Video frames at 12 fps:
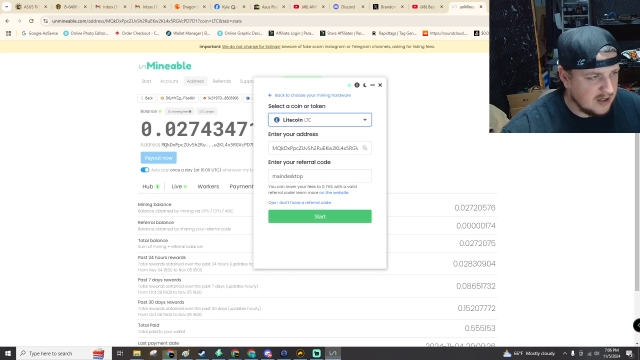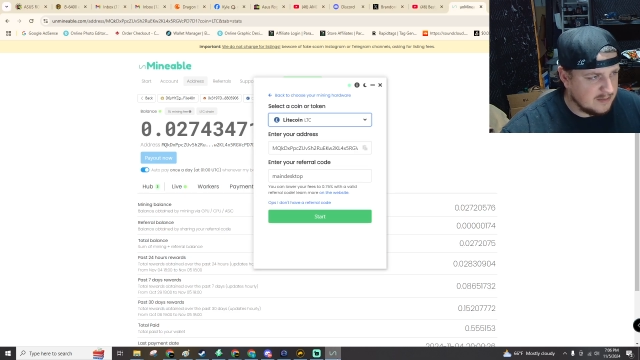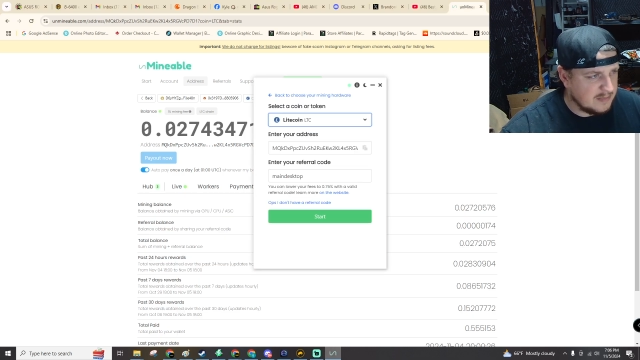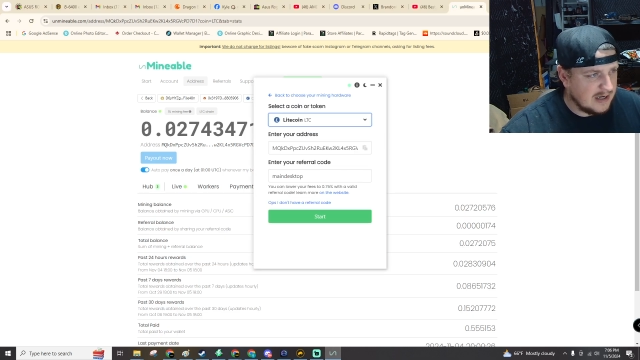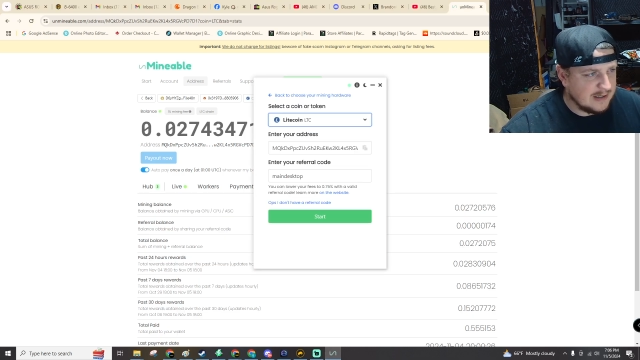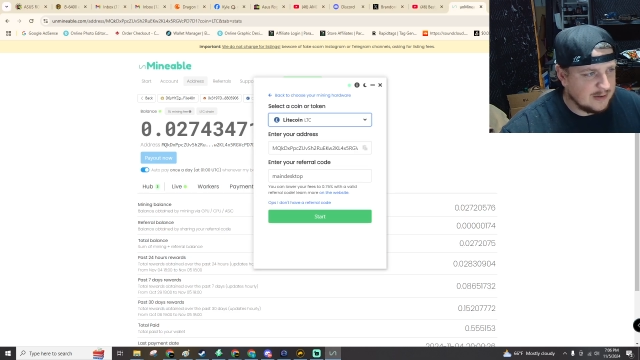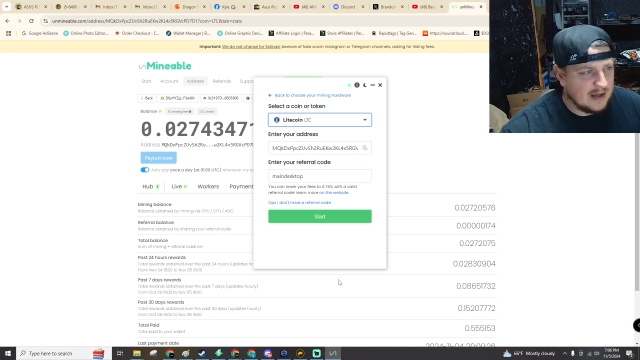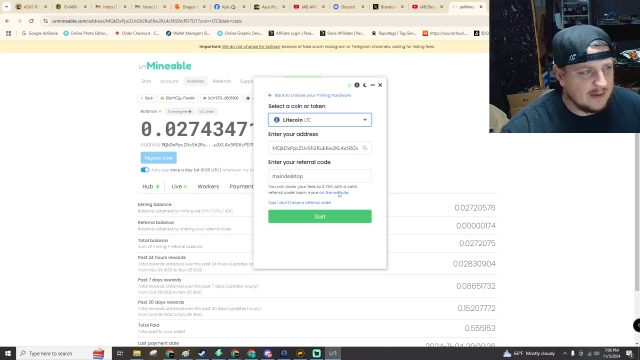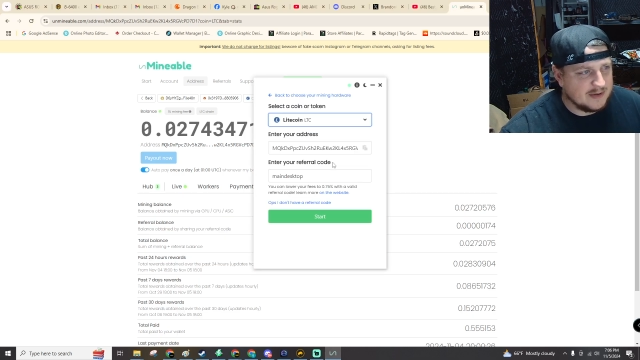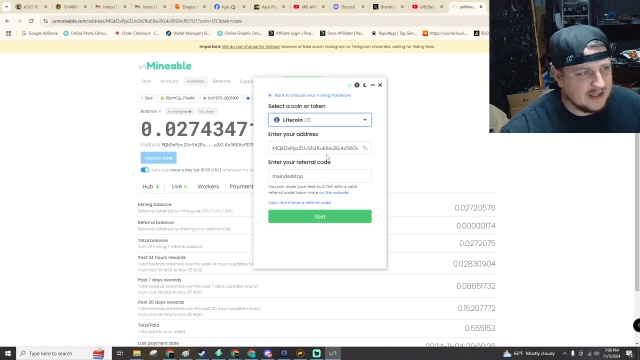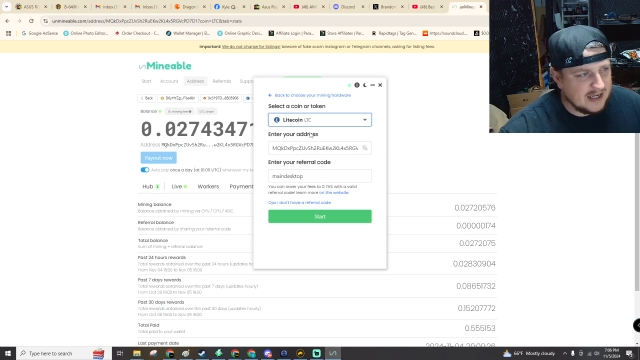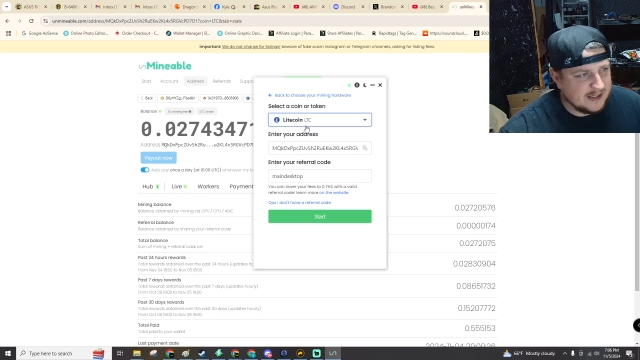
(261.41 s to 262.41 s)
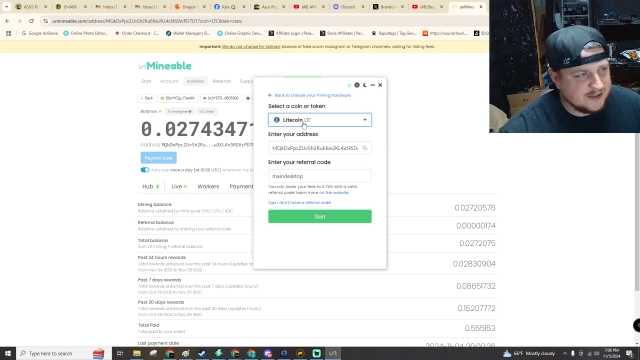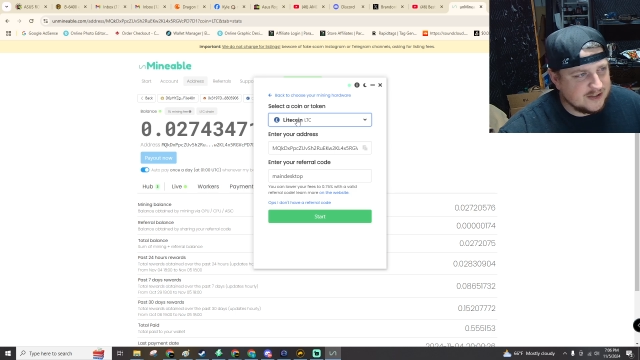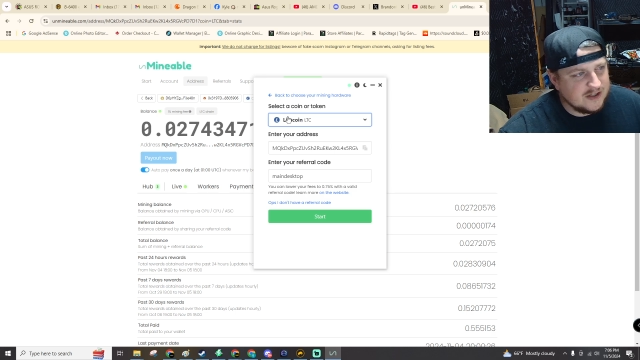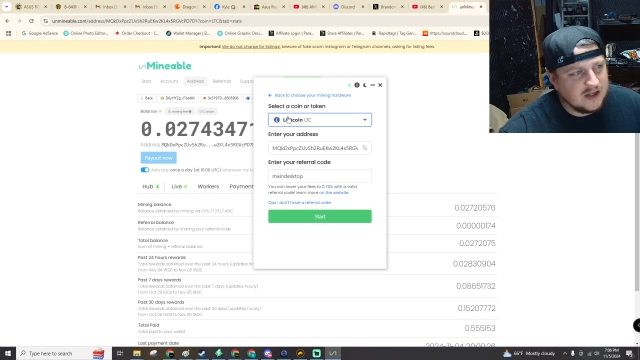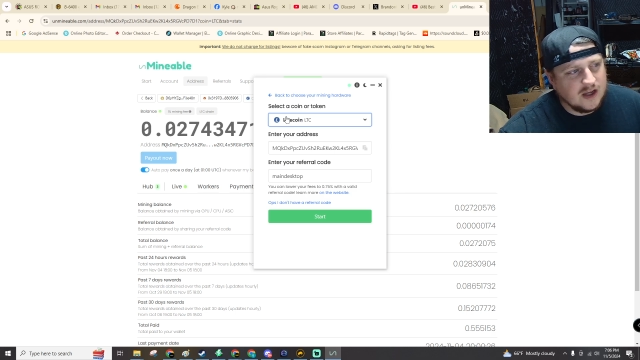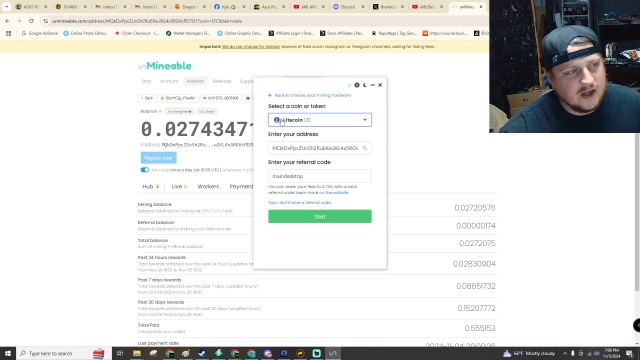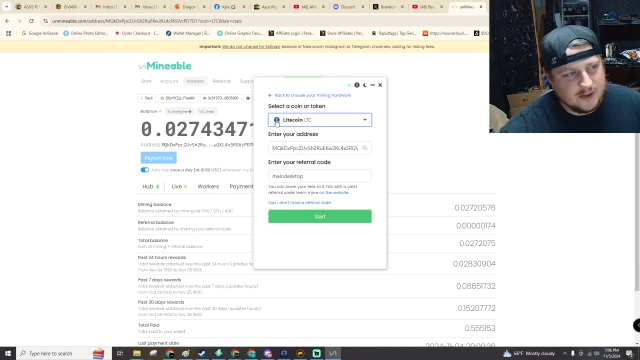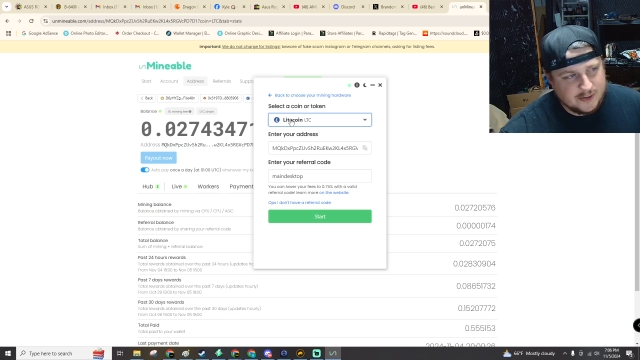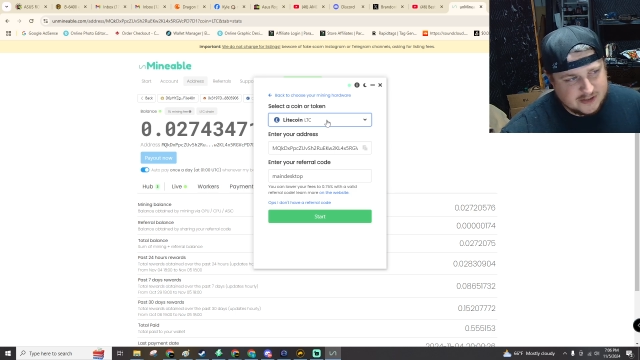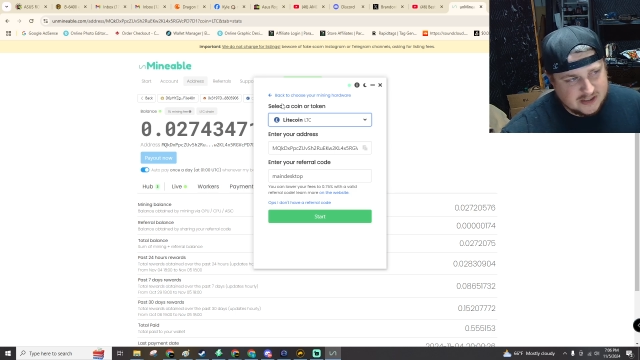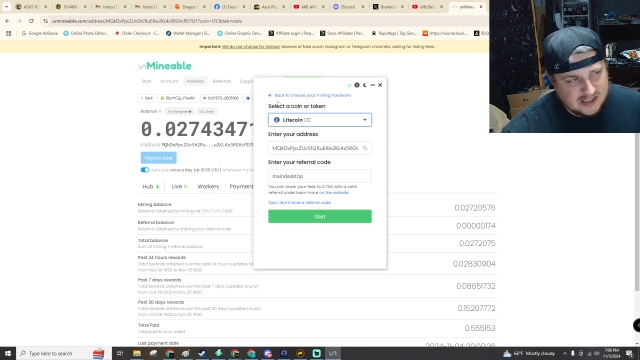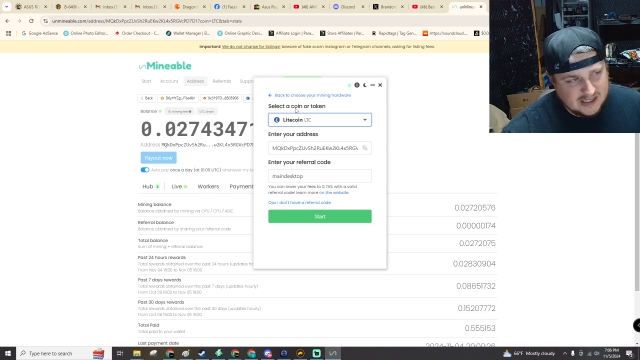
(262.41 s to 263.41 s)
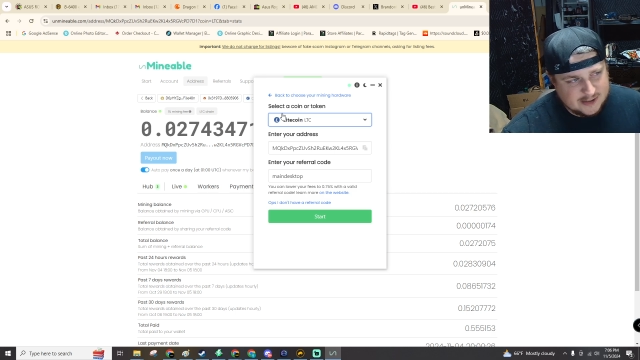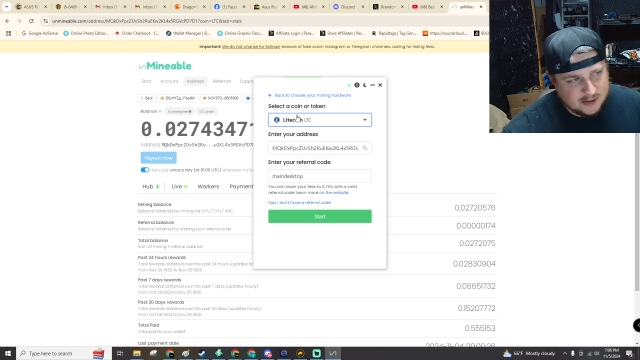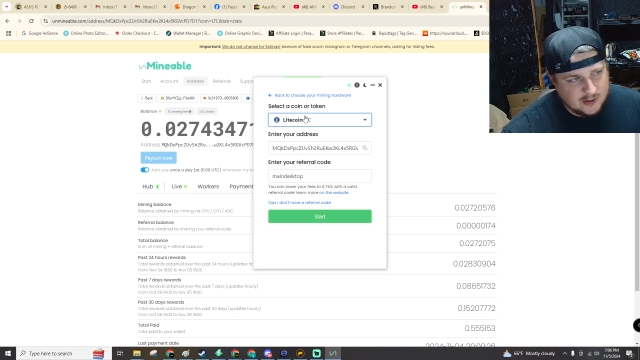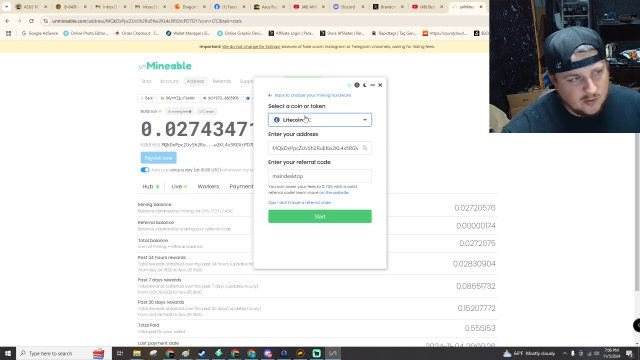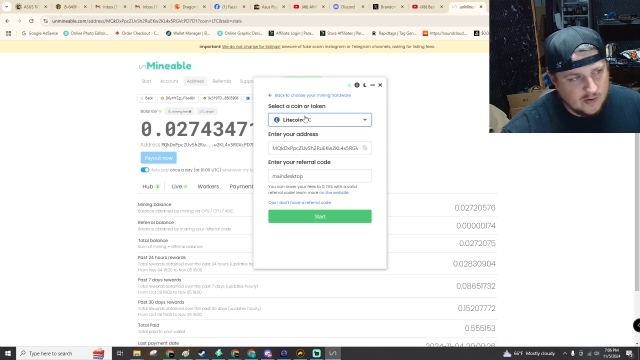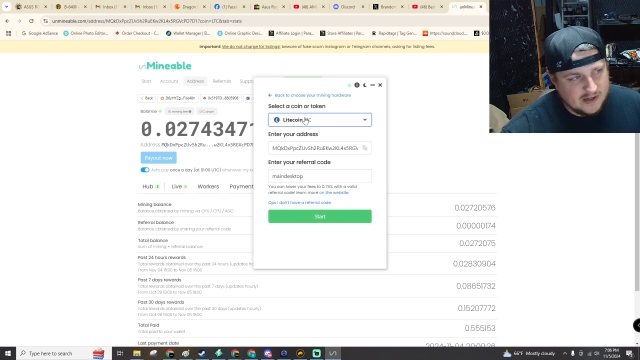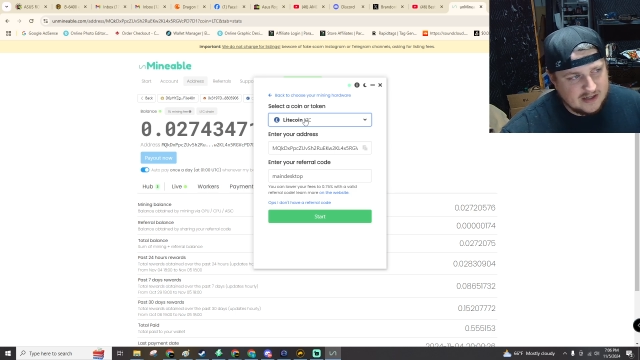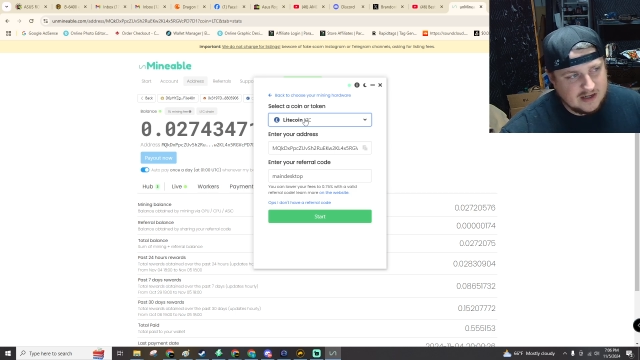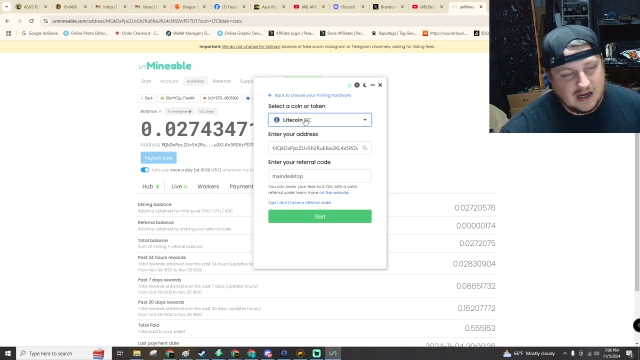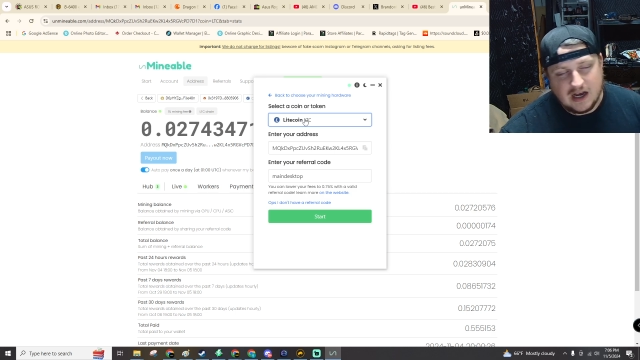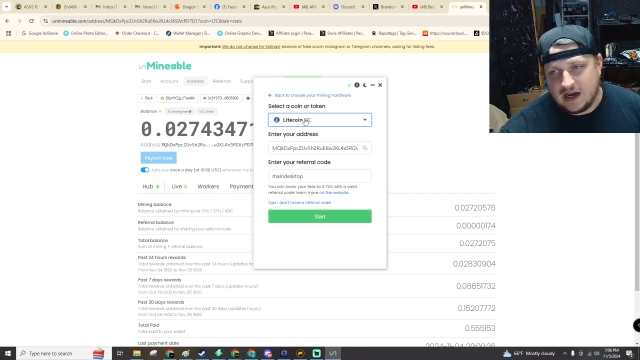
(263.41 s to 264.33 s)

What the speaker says: Unminer application, you select your coin.